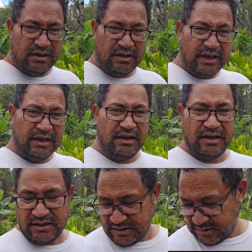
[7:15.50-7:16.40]
All right,
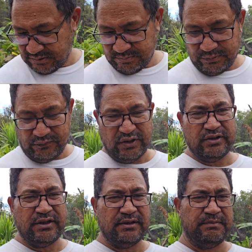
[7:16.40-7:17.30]
so let me finish
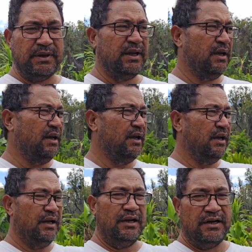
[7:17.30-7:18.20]
that up
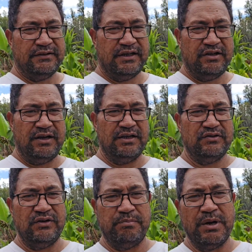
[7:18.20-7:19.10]
and I'll take you guys
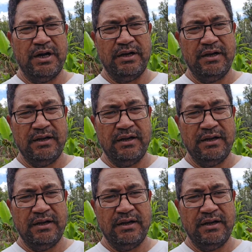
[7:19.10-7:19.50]
to the pond.